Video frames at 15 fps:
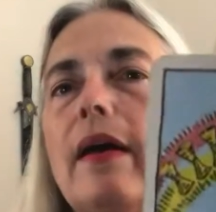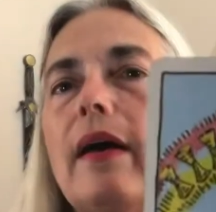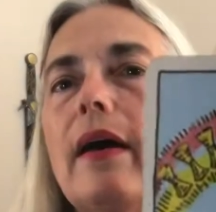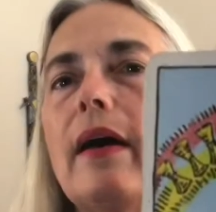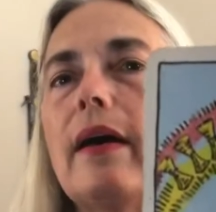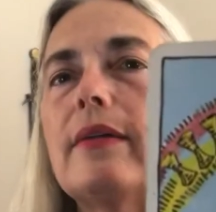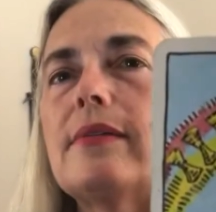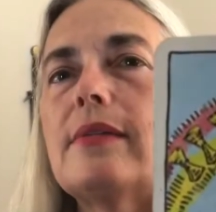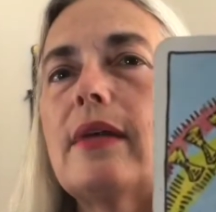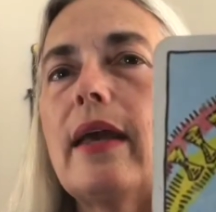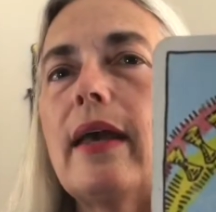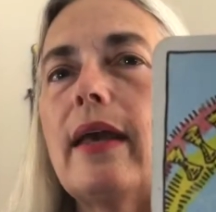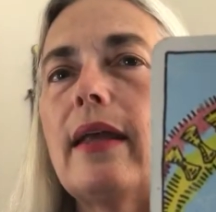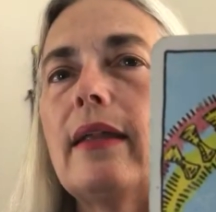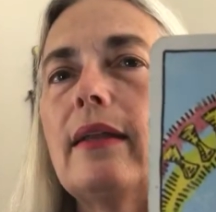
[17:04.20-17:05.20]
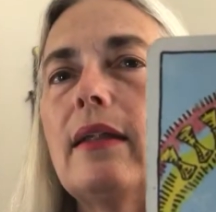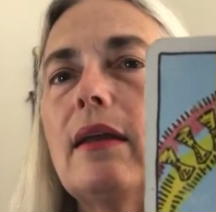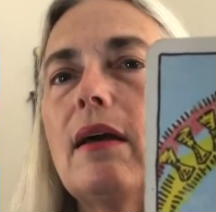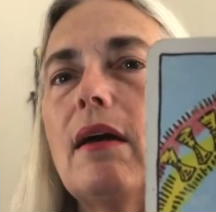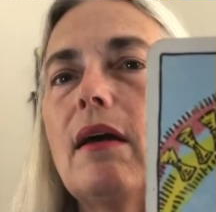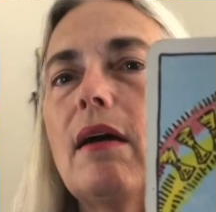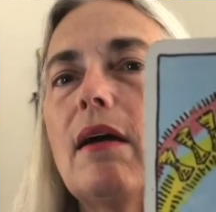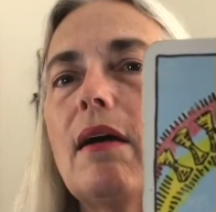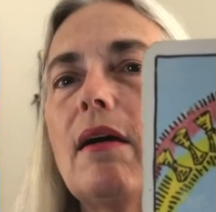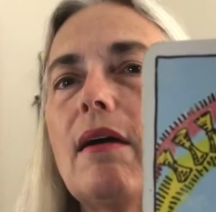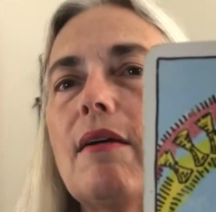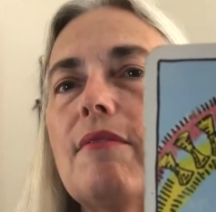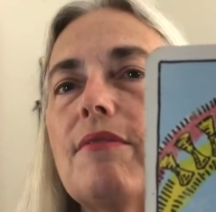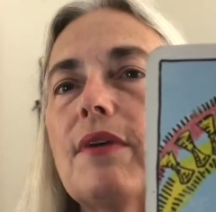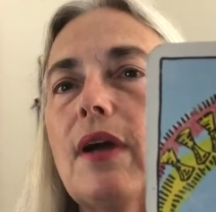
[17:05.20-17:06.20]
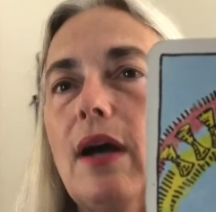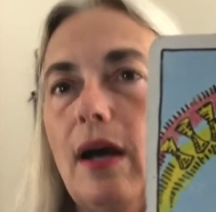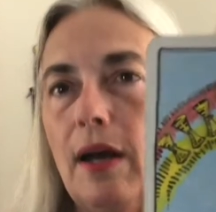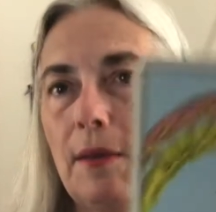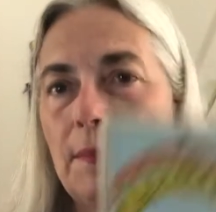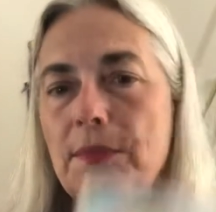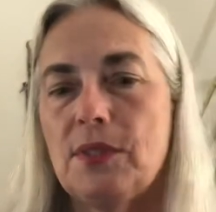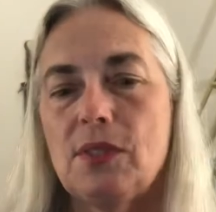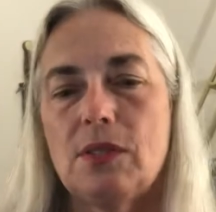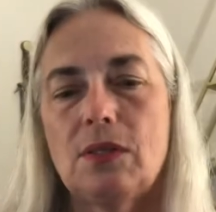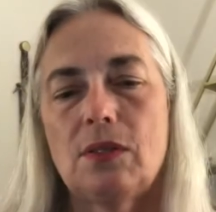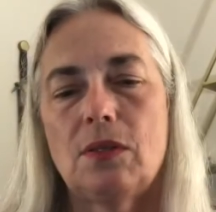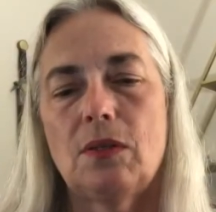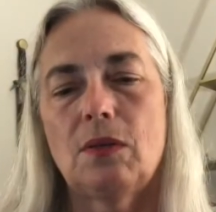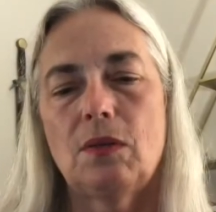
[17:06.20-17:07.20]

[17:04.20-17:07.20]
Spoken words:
A 10 of Cups.